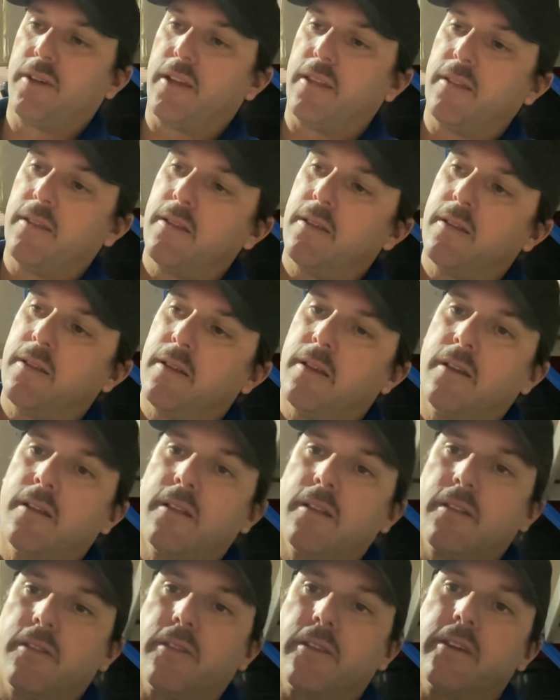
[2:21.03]
that
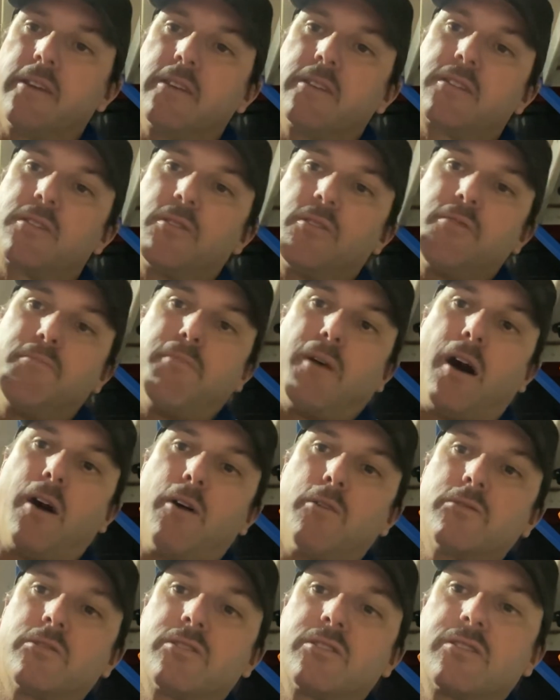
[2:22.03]
these two
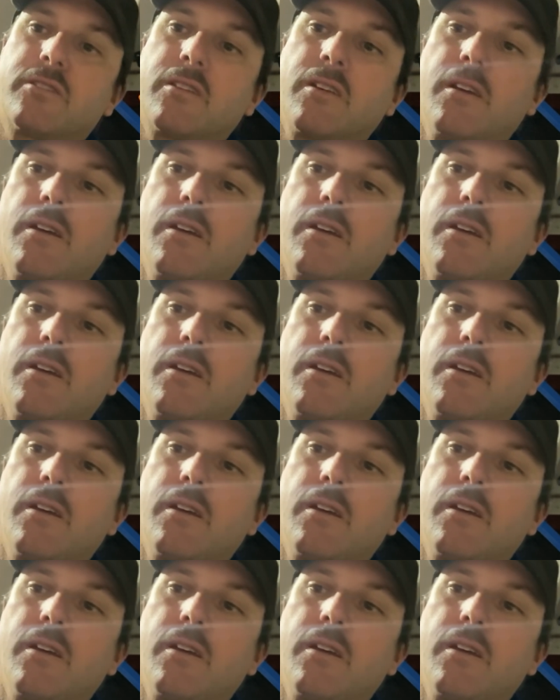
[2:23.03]
bolts